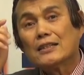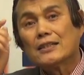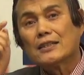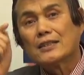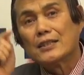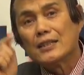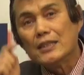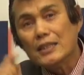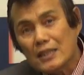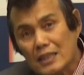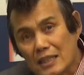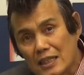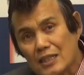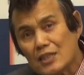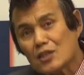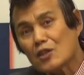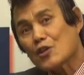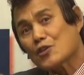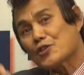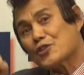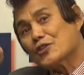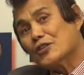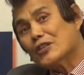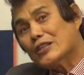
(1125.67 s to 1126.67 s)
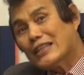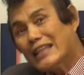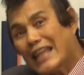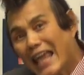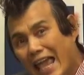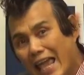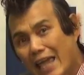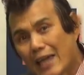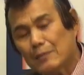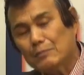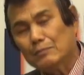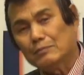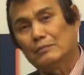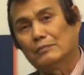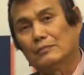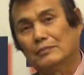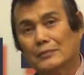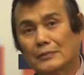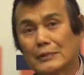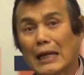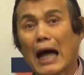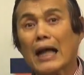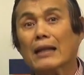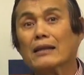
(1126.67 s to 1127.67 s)
Jesus' name,
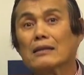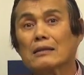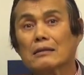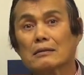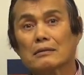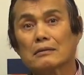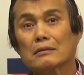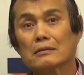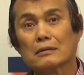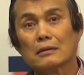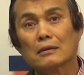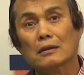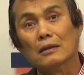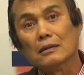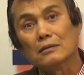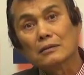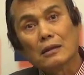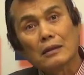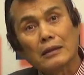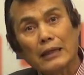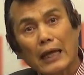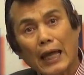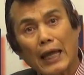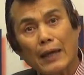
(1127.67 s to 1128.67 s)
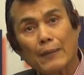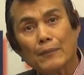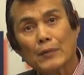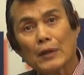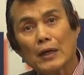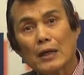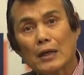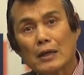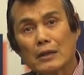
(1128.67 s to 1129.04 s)
not other name.